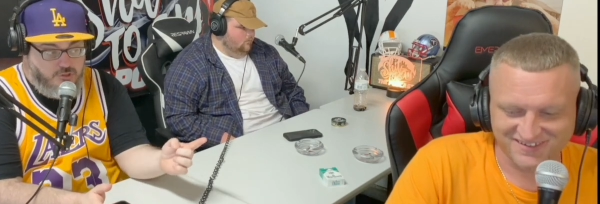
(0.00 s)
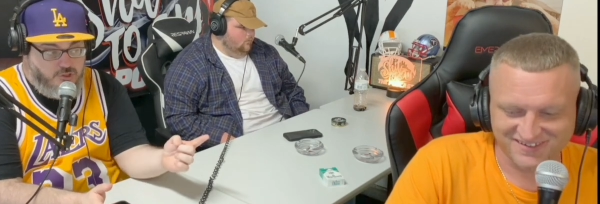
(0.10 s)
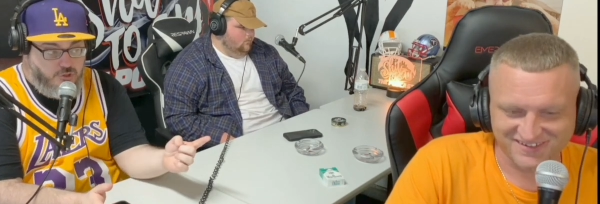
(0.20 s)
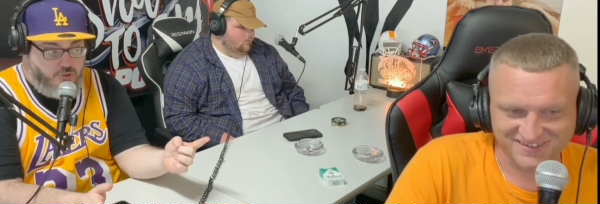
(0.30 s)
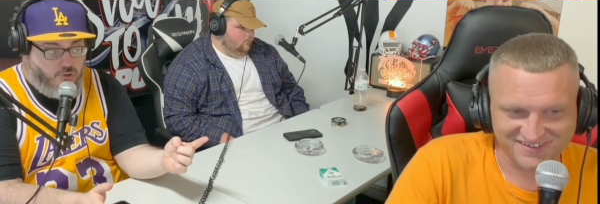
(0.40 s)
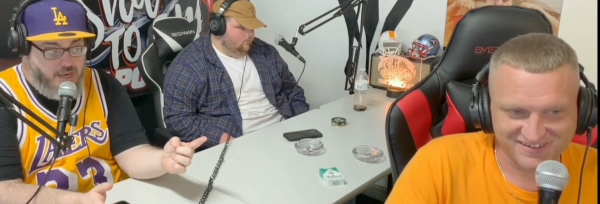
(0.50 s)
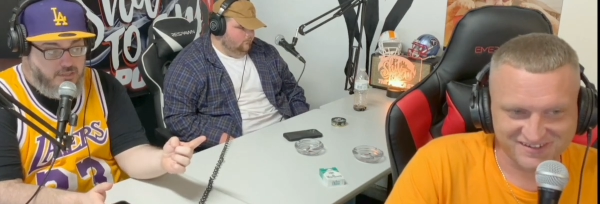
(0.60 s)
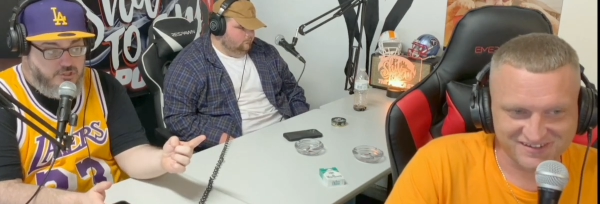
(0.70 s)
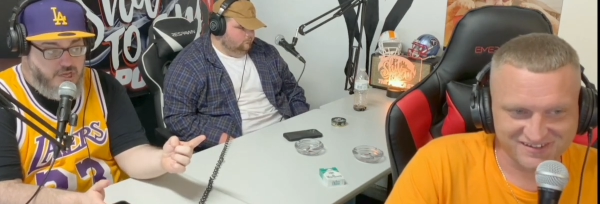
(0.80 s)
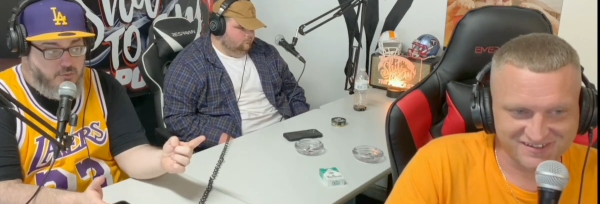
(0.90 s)
Speaker 1: to your grind to
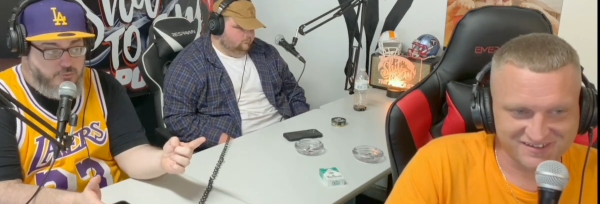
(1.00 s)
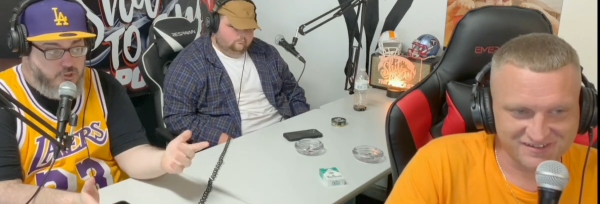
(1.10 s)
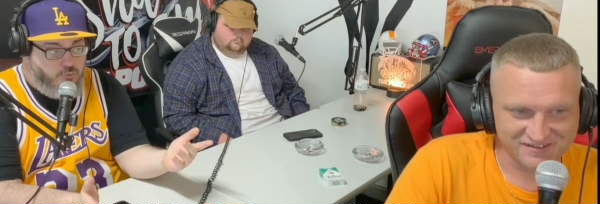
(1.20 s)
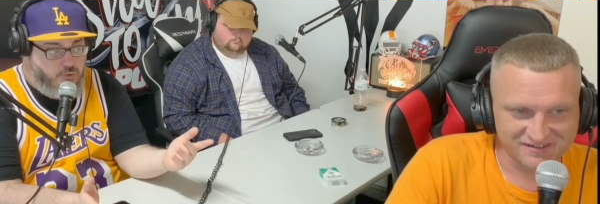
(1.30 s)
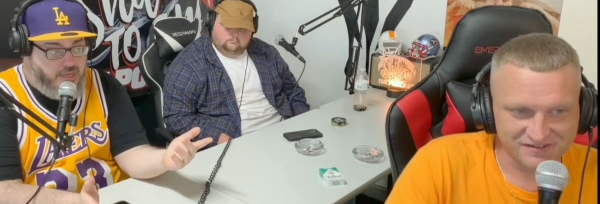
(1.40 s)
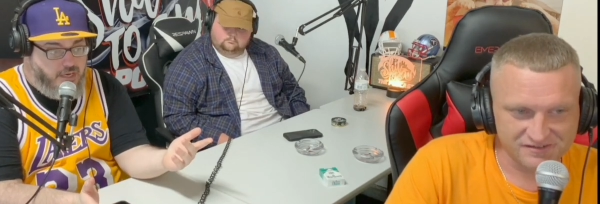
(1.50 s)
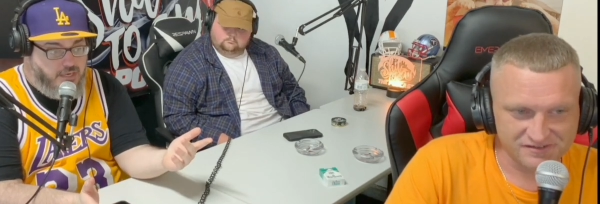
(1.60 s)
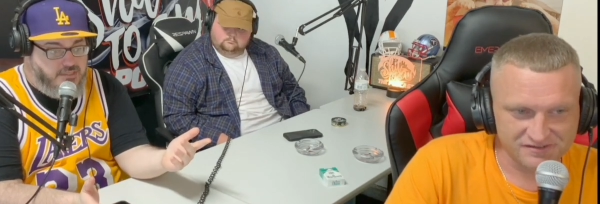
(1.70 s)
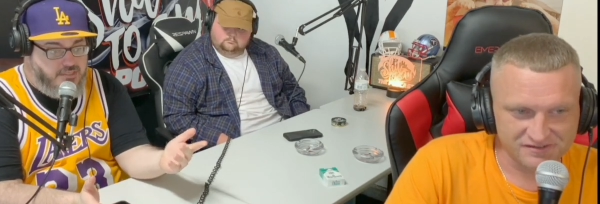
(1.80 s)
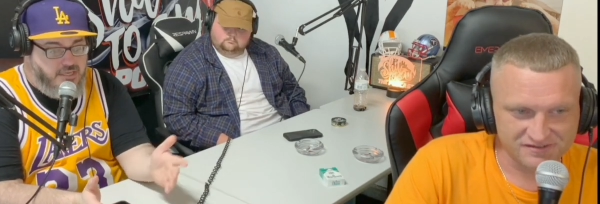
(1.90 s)
shine. When you won that
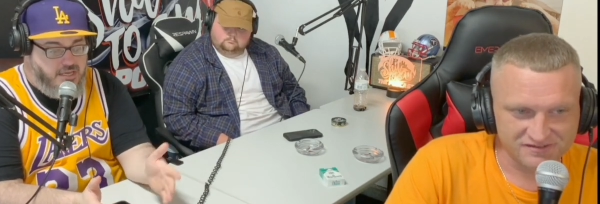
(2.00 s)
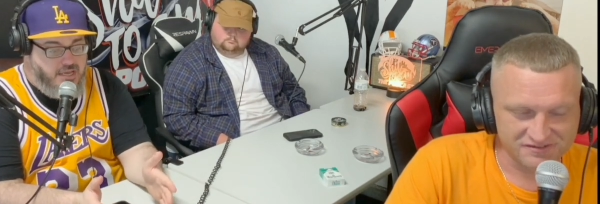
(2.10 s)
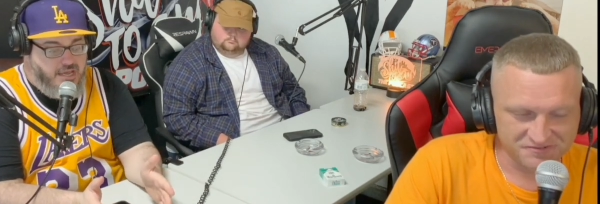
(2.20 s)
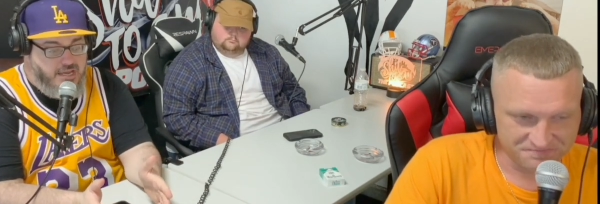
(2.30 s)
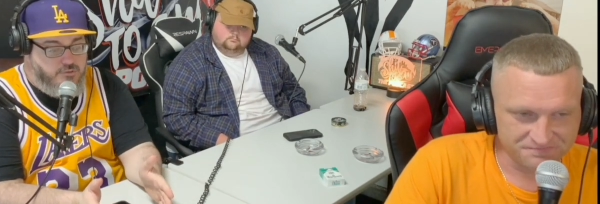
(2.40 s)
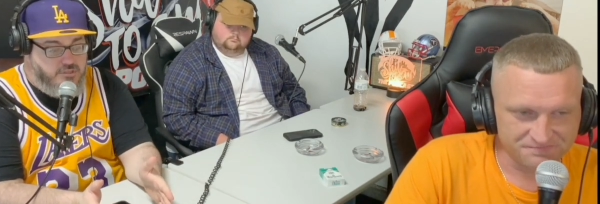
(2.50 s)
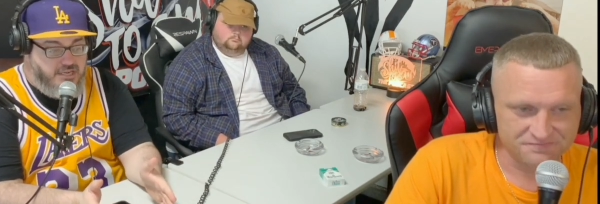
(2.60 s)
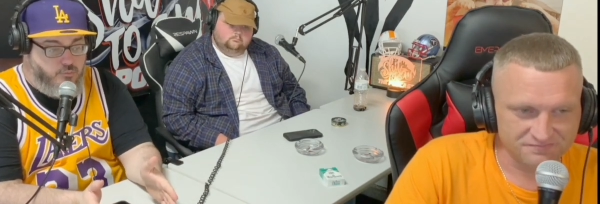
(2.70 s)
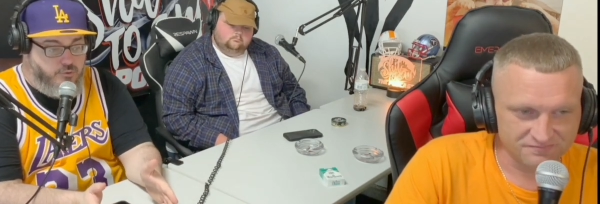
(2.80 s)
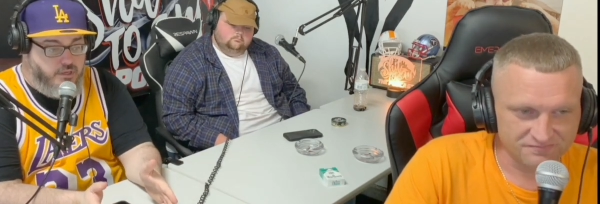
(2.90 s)
contest, he was
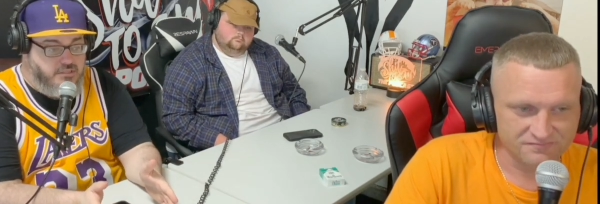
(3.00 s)
there with us,